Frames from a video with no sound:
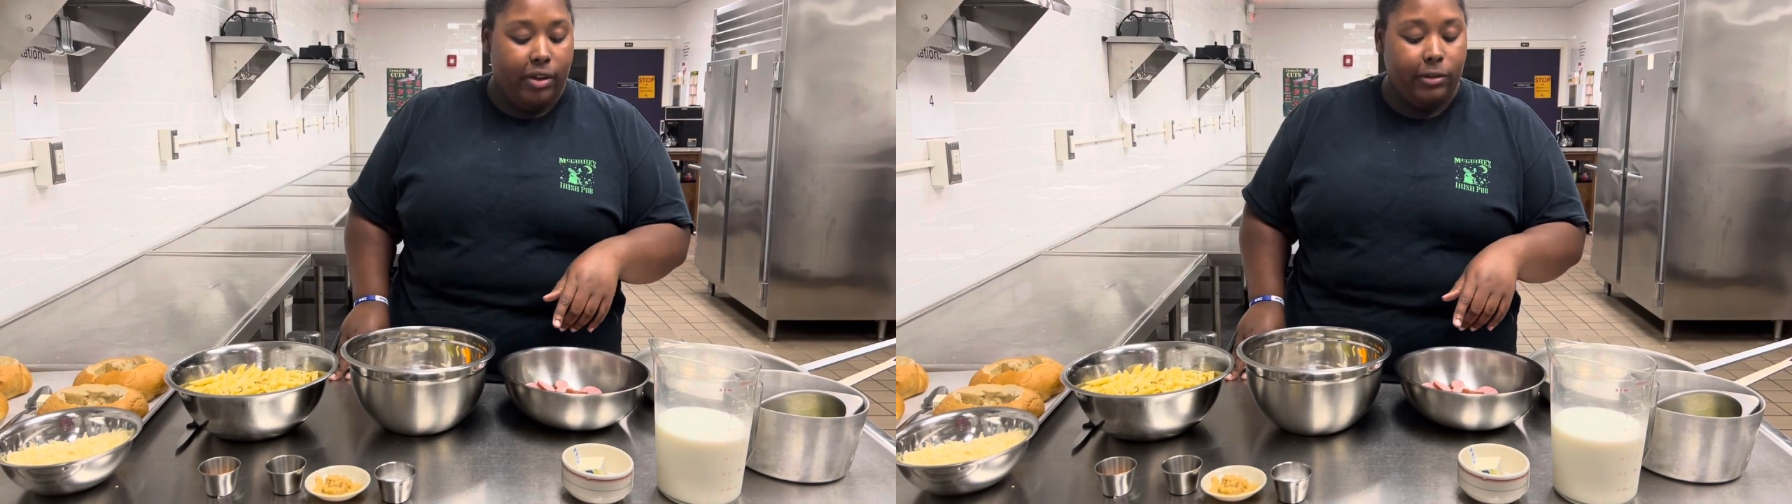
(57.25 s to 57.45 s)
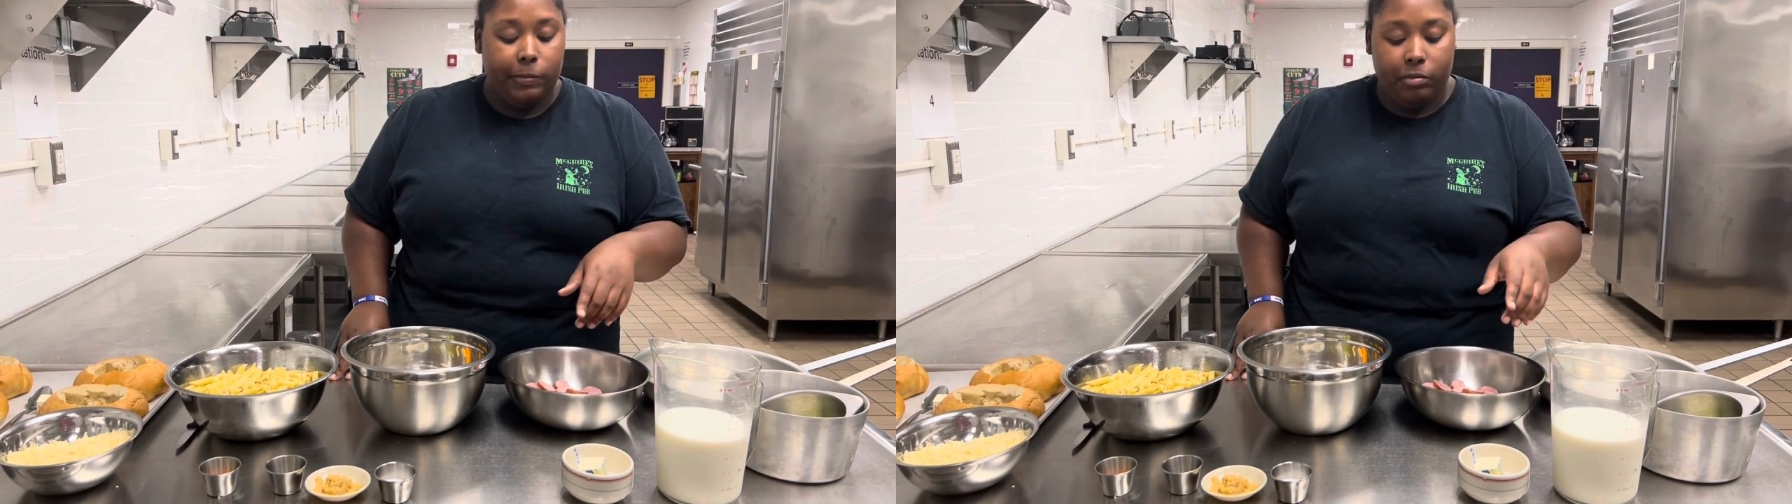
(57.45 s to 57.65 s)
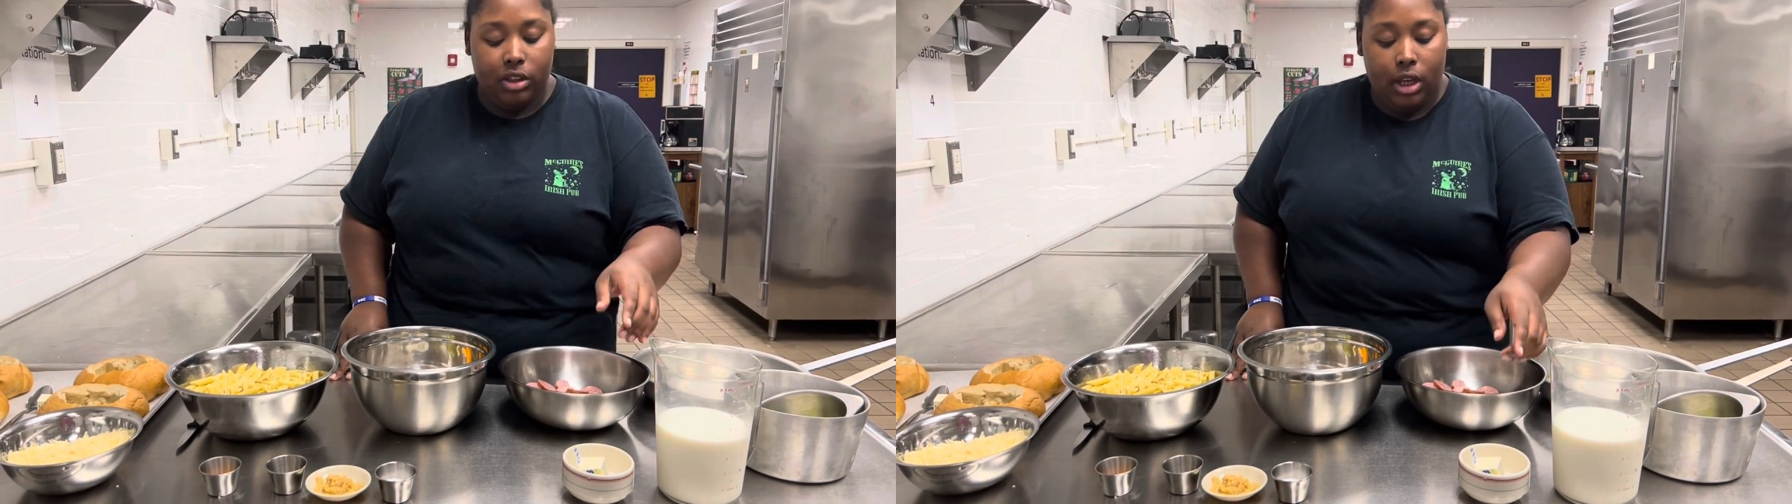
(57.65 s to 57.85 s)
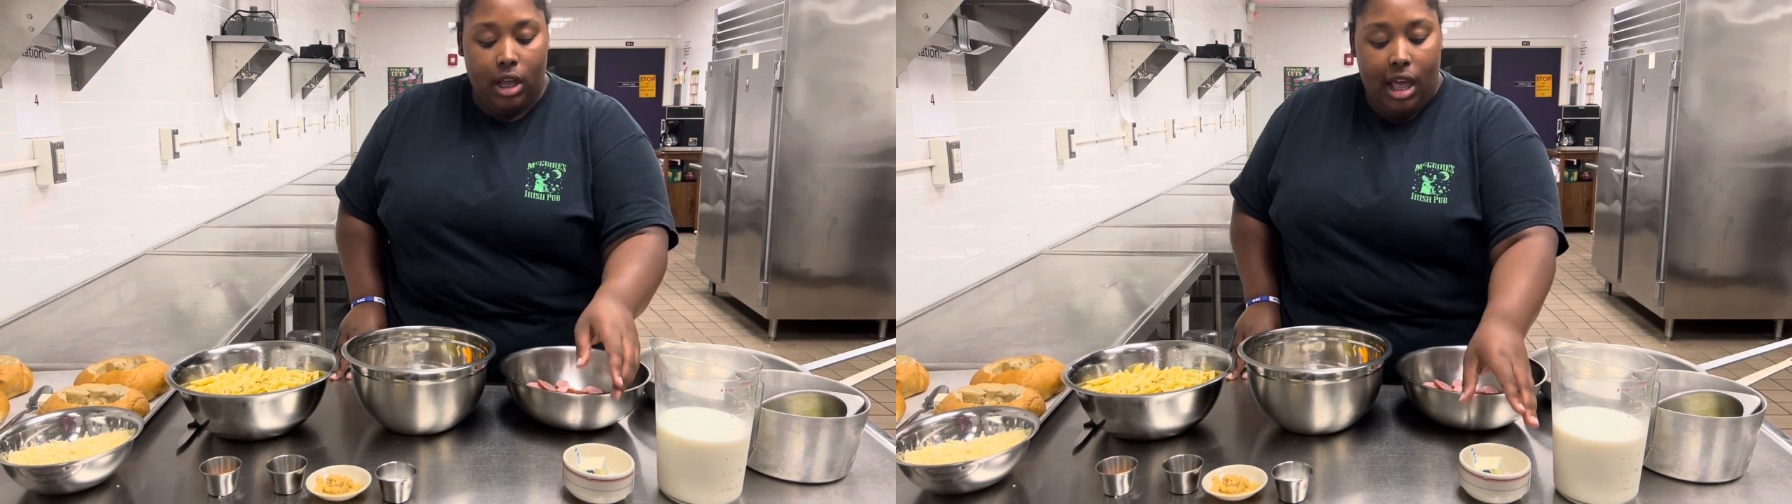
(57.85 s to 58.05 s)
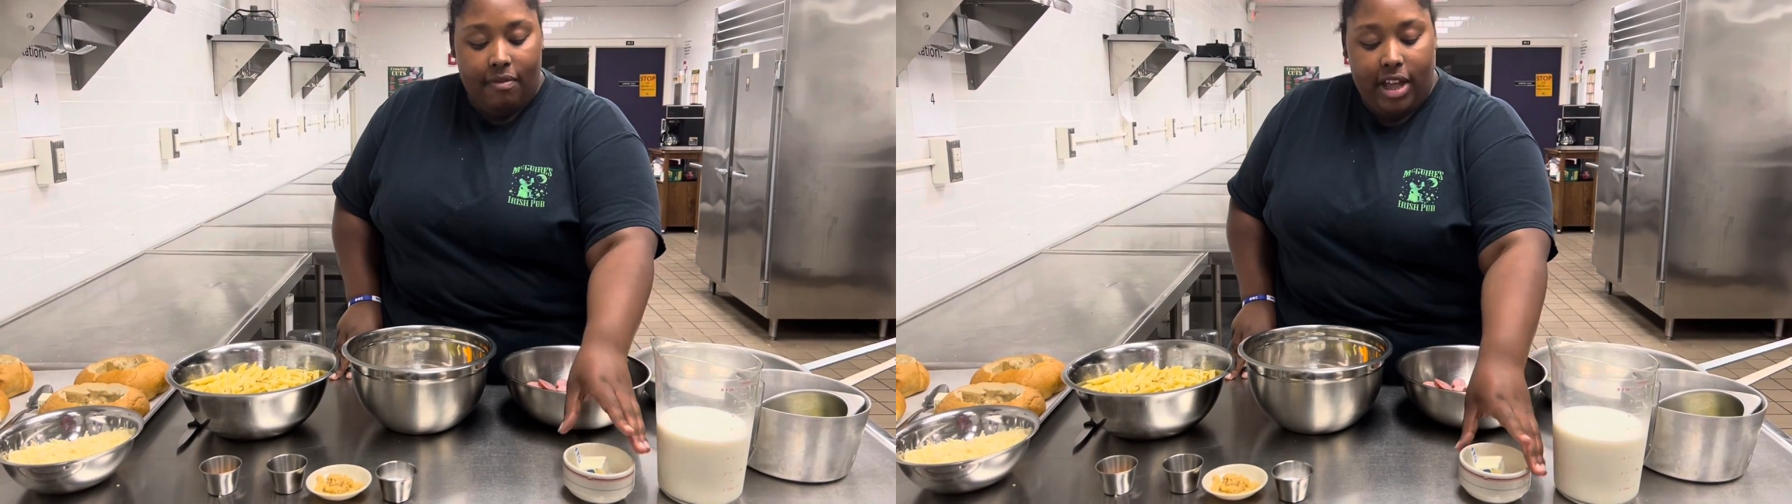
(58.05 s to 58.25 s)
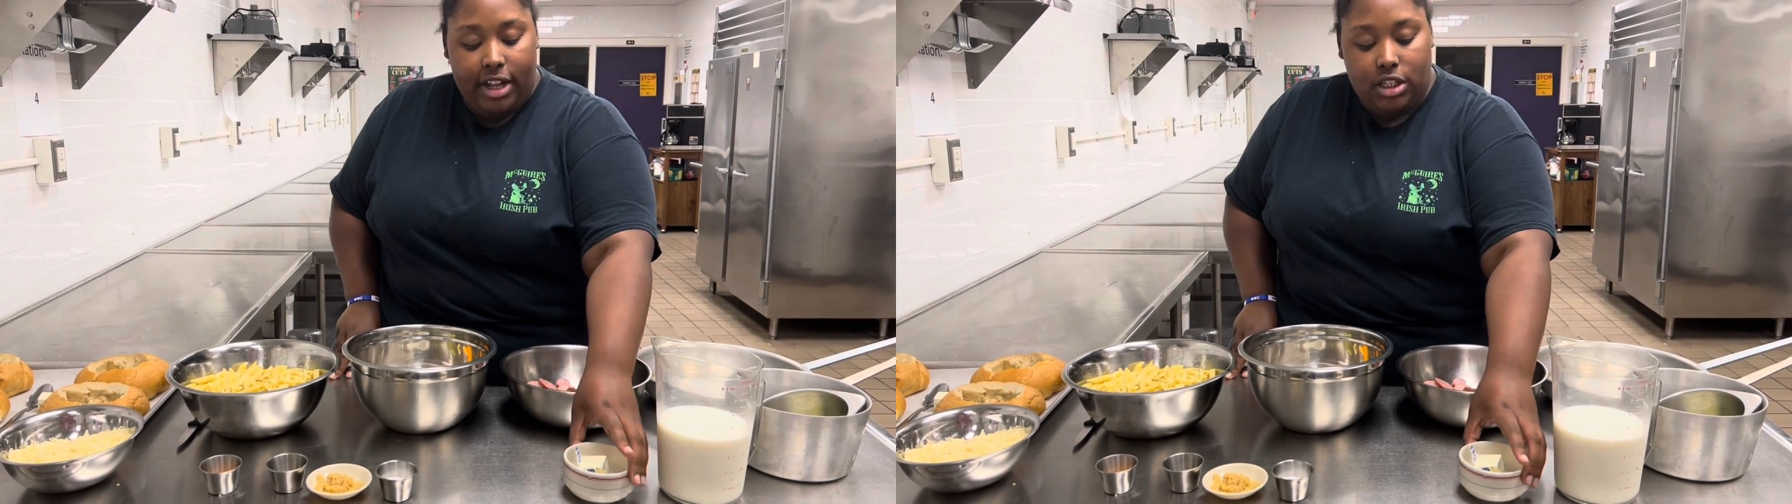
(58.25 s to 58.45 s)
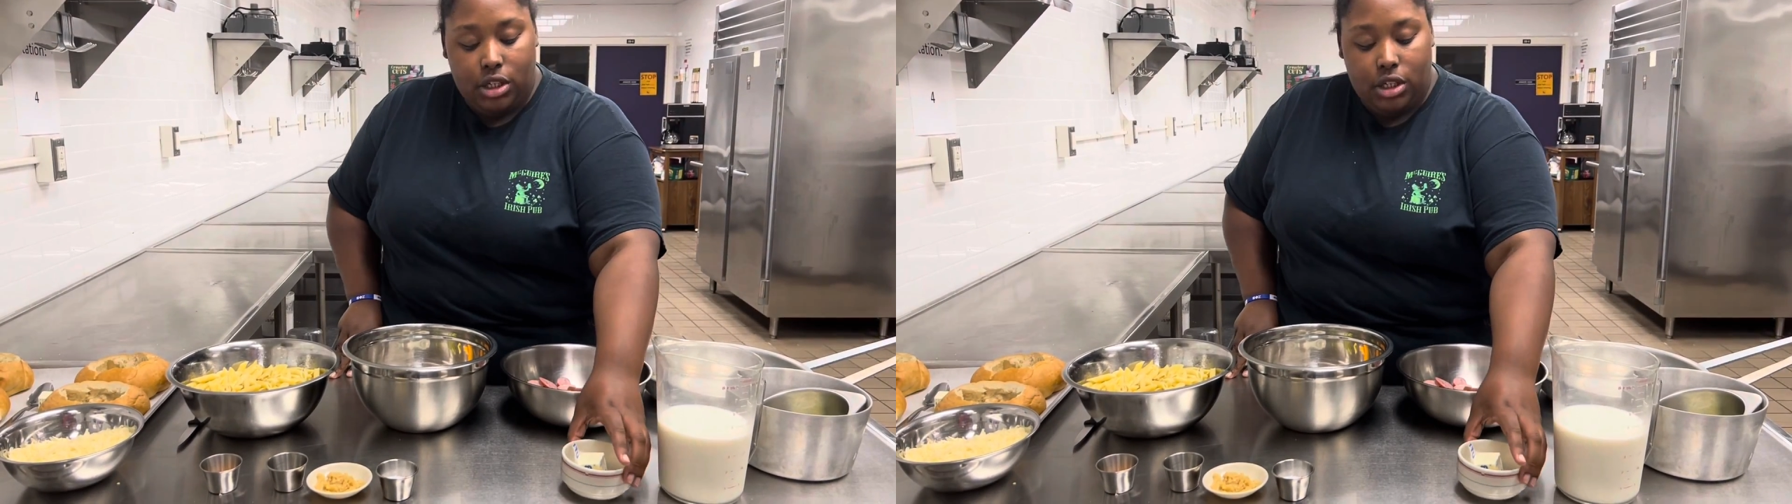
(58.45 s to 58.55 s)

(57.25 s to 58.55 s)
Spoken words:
I've got